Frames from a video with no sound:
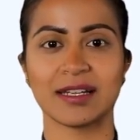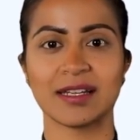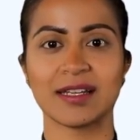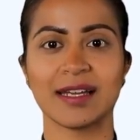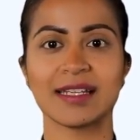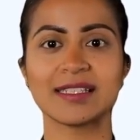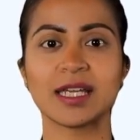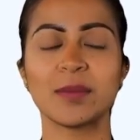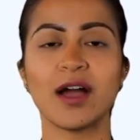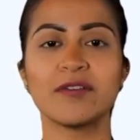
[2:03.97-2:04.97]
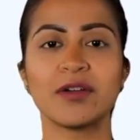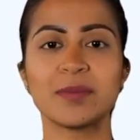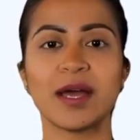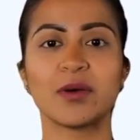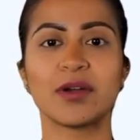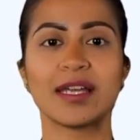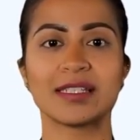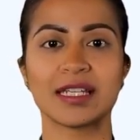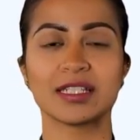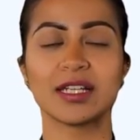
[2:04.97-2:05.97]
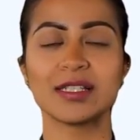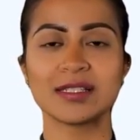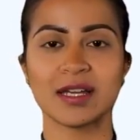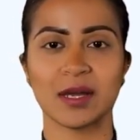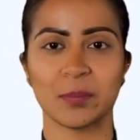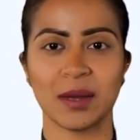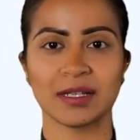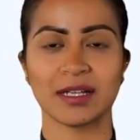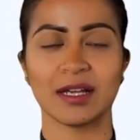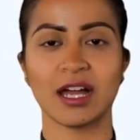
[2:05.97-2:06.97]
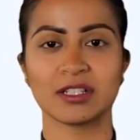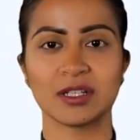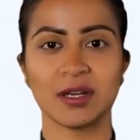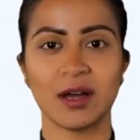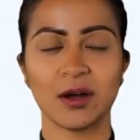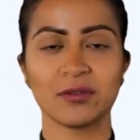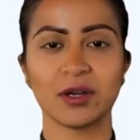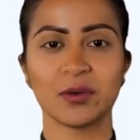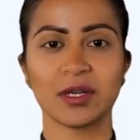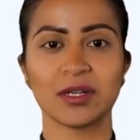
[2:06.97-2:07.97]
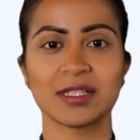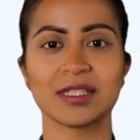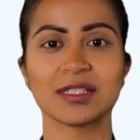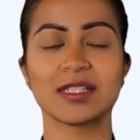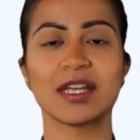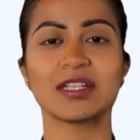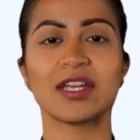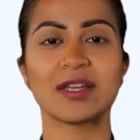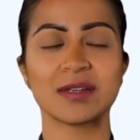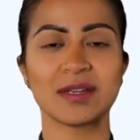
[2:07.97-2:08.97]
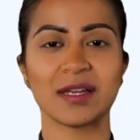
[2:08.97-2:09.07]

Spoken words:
exam offered by organizations like the National Health Career Association